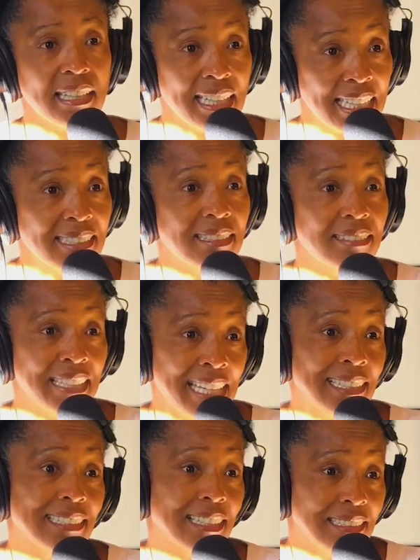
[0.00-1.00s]
it's
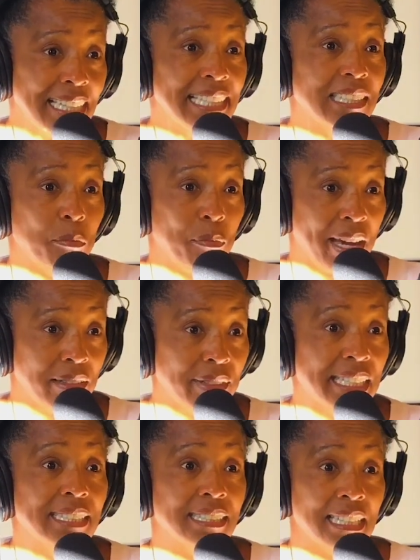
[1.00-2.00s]
data is collected by
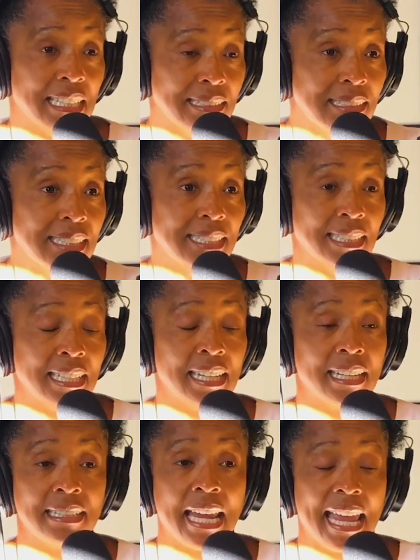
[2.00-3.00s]
race and
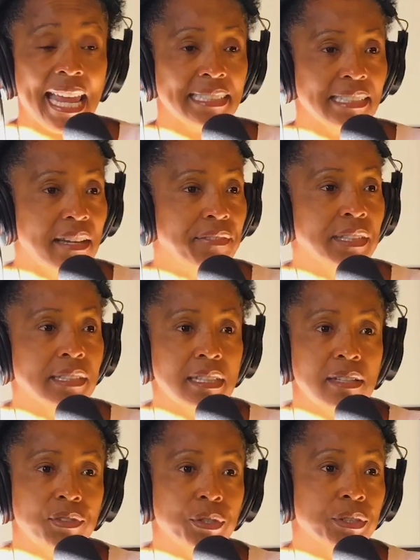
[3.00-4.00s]
ethnicity. And definitely
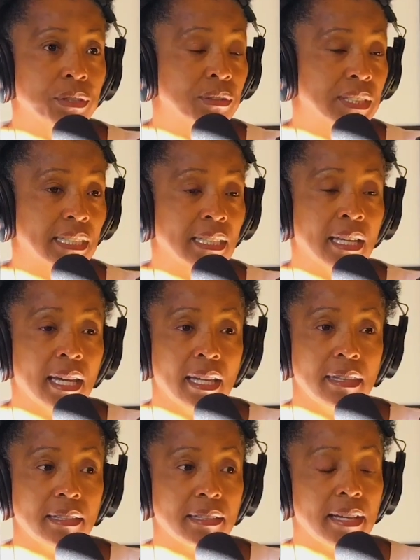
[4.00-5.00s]
if you're using
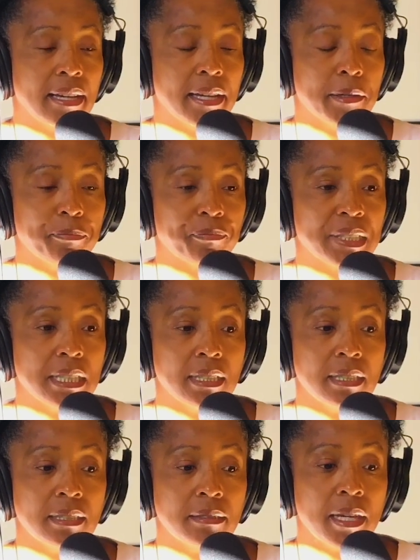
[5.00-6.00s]
the
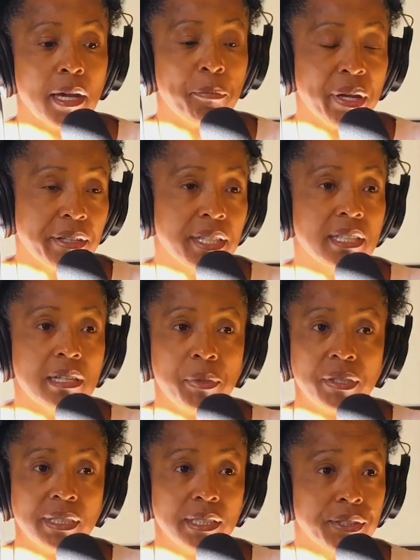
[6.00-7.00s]
American
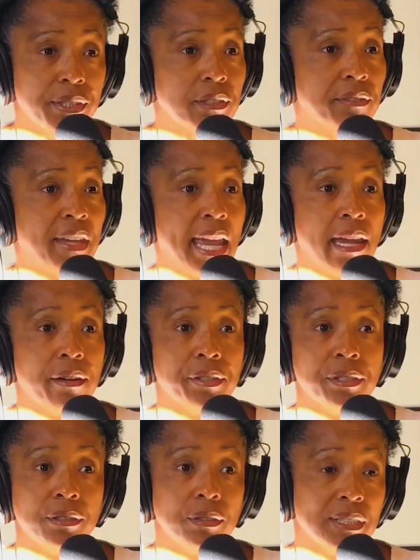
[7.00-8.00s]
Community Survey, or
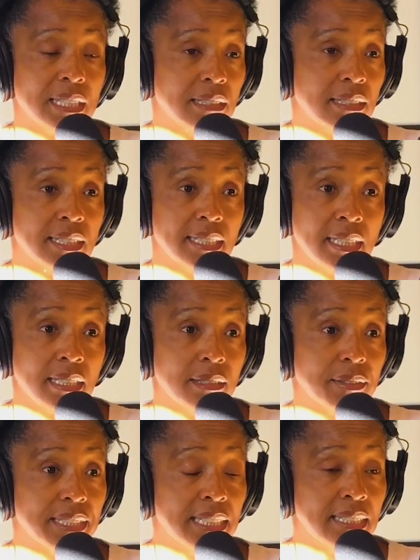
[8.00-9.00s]
you're using the
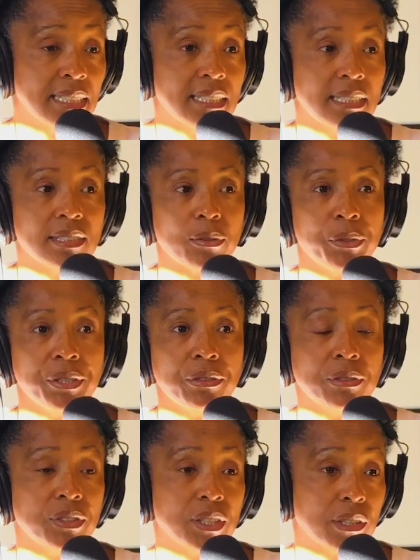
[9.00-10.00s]
decennial census, or you're
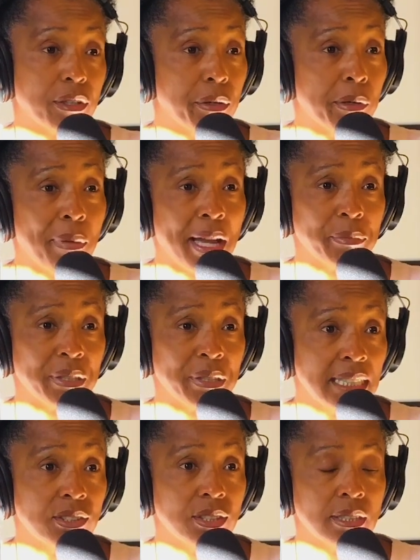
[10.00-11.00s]
using the current
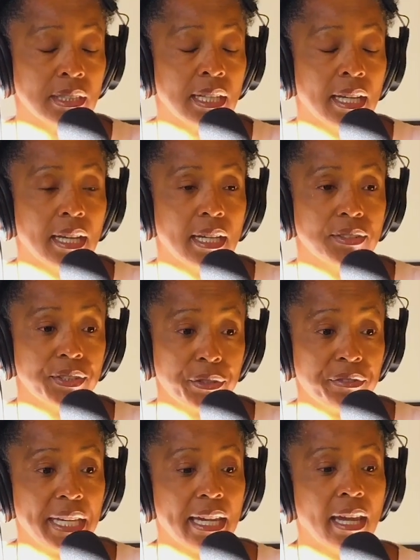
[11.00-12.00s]
population
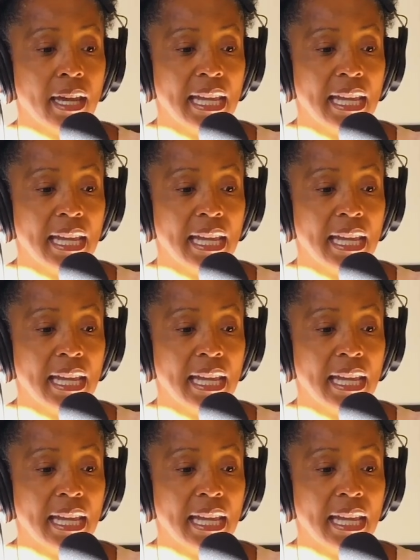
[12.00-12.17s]
survey,